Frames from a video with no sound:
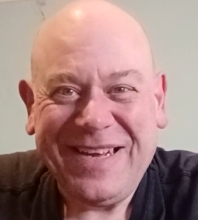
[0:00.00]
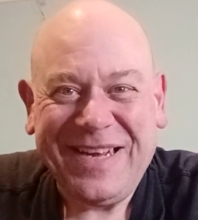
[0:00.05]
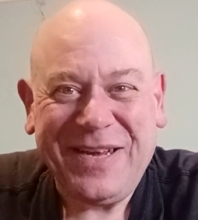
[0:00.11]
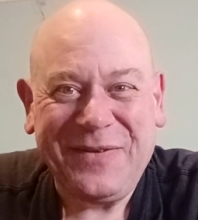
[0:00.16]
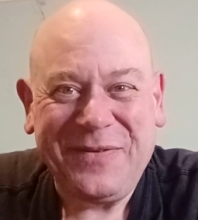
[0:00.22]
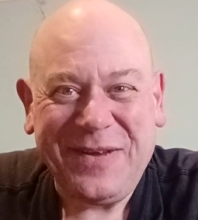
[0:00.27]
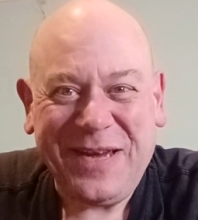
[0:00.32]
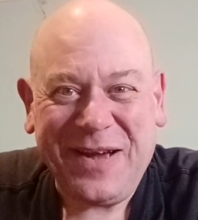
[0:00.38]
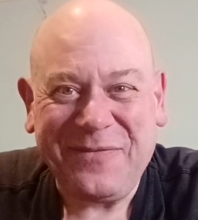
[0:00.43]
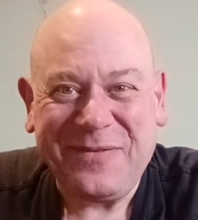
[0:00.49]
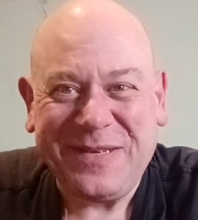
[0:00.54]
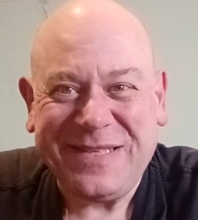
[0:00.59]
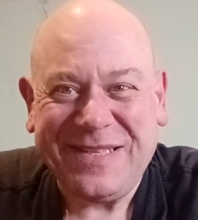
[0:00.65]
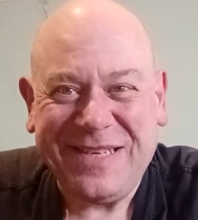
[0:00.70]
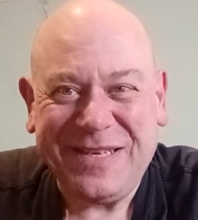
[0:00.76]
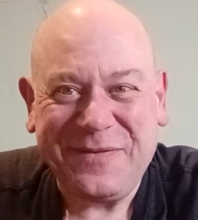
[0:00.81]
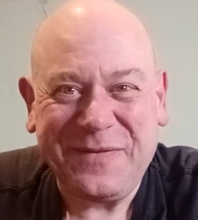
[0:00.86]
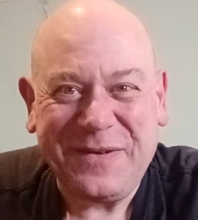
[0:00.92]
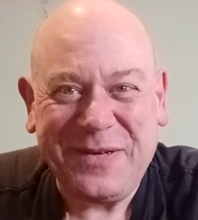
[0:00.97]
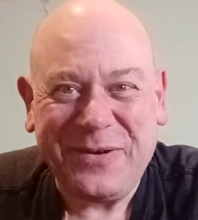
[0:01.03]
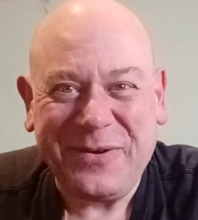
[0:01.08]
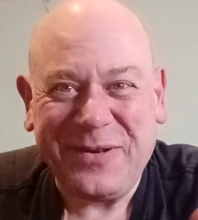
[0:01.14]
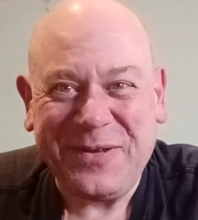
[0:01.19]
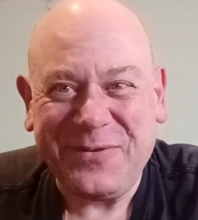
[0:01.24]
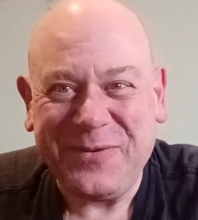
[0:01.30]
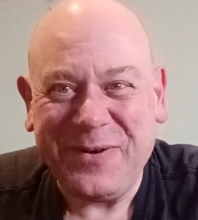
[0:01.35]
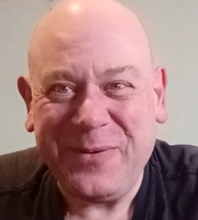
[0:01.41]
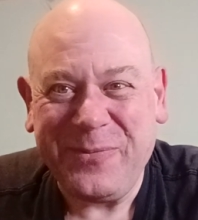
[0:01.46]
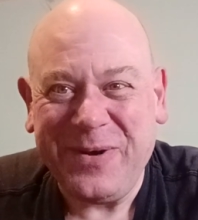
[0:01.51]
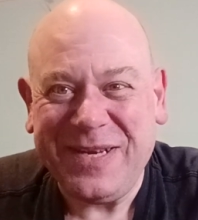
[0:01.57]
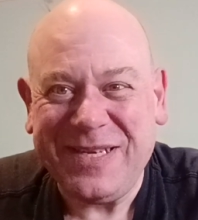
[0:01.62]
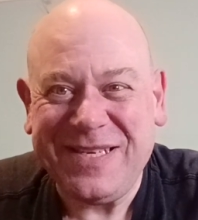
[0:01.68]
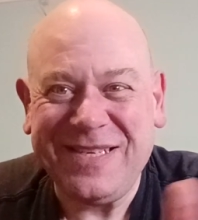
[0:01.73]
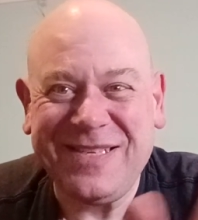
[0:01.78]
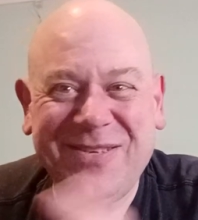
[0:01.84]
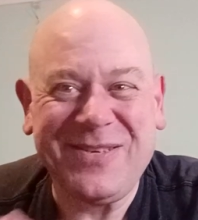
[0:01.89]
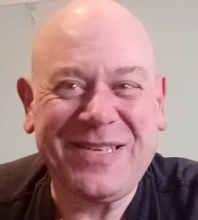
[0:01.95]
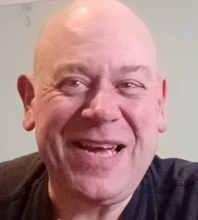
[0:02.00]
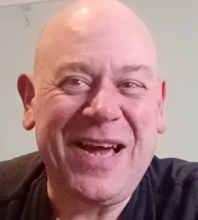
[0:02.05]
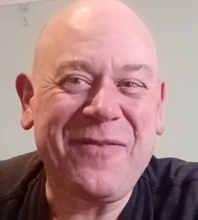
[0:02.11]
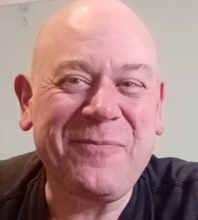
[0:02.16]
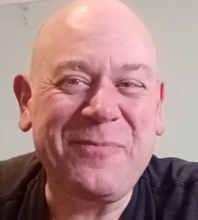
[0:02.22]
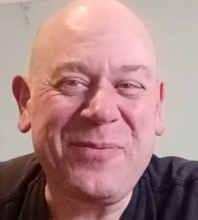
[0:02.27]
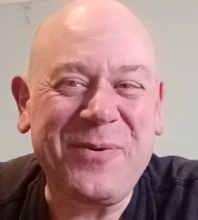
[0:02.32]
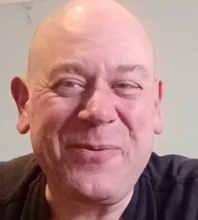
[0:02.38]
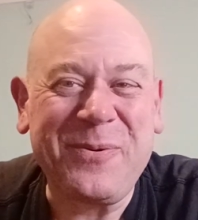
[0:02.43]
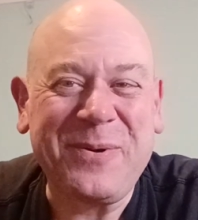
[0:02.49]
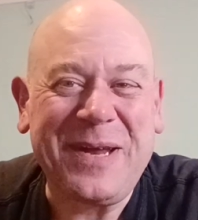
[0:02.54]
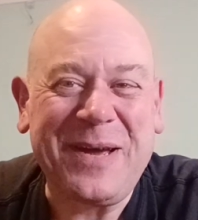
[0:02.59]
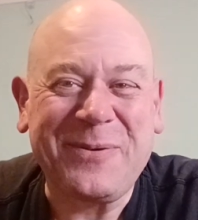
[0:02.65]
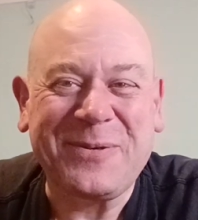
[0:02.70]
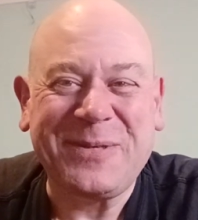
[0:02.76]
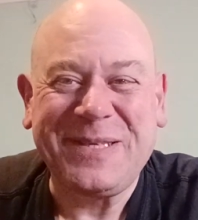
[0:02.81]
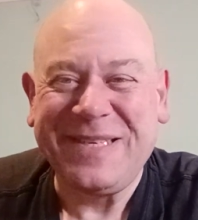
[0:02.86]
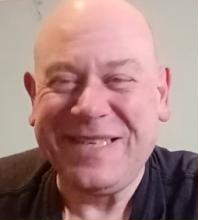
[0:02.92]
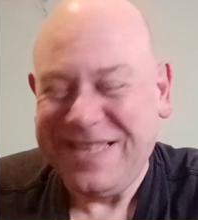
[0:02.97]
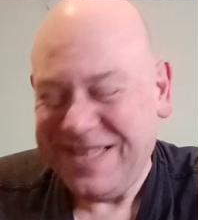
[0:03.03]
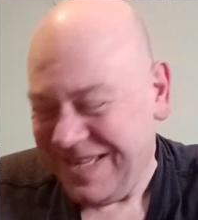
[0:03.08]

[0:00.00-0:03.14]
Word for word: If you haven't seen a video in three weeks, it's because I haven't put one out.